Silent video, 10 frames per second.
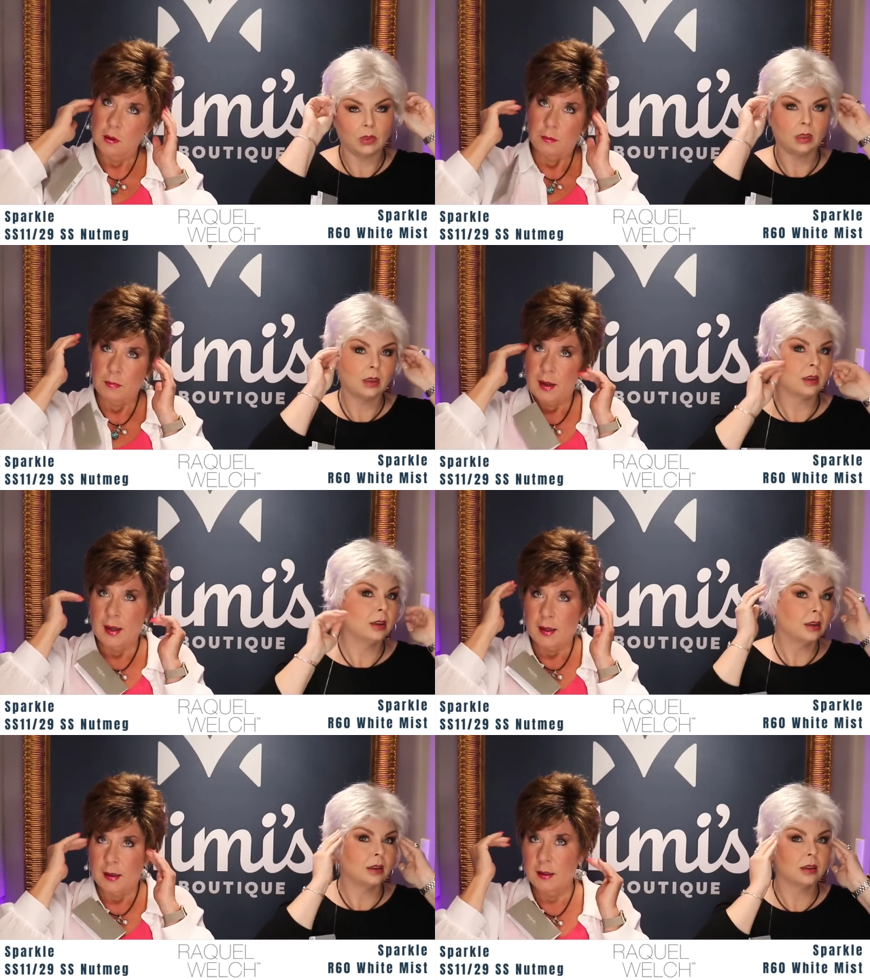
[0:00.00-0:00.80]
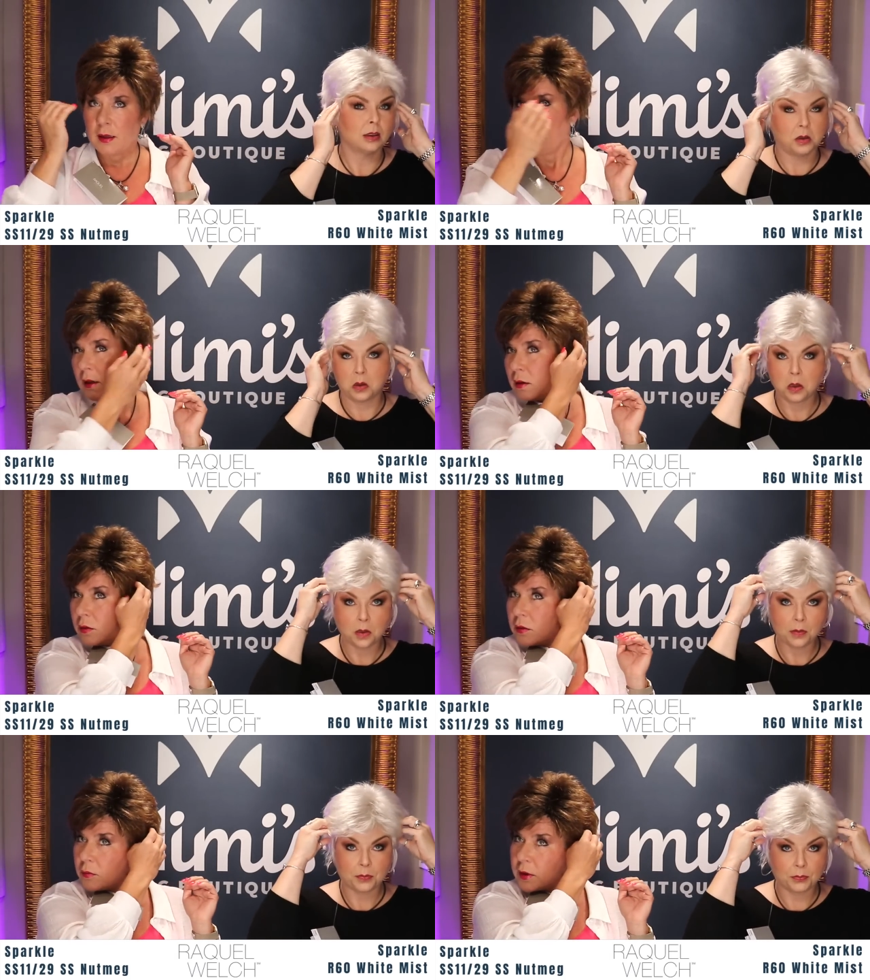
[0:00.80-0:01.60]
Speaker 1: by
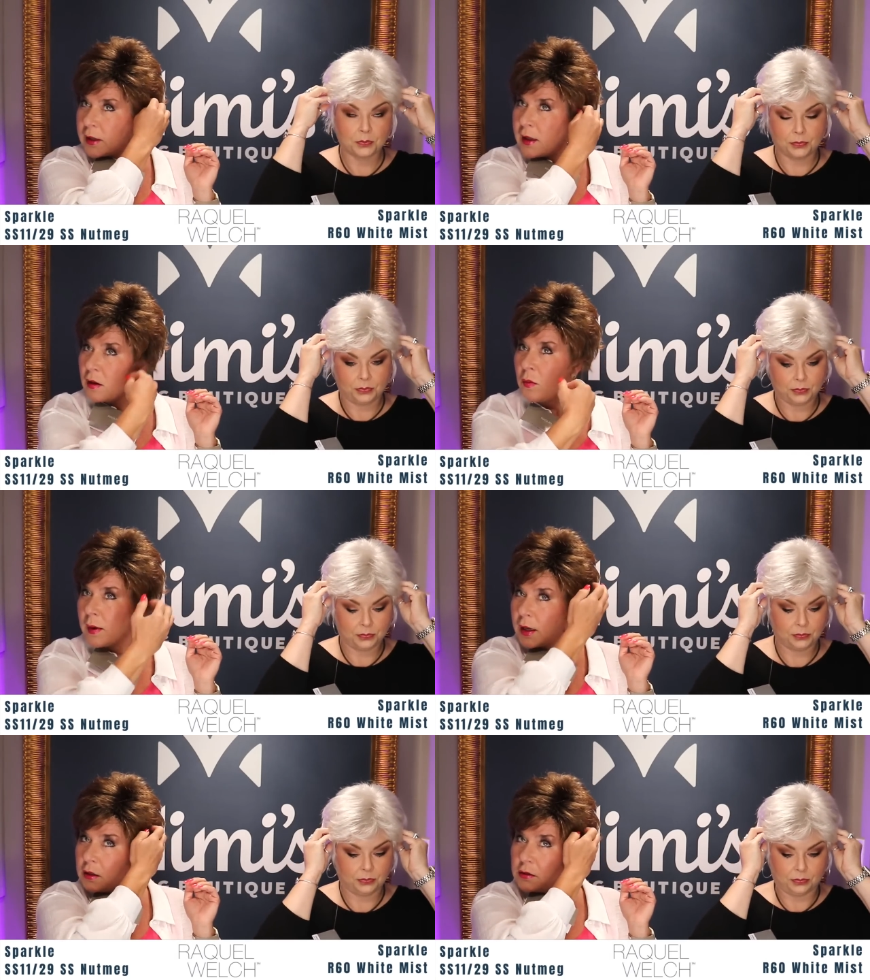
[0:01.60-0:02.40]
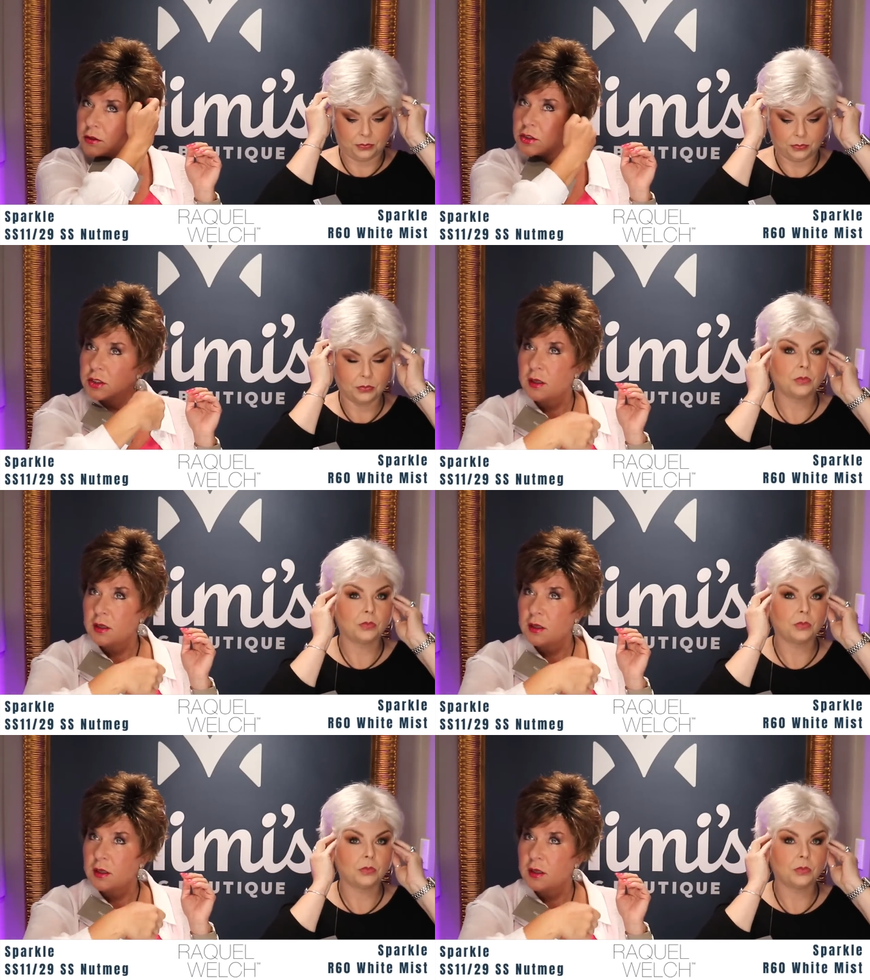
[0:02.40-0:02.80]
Raquel Welch.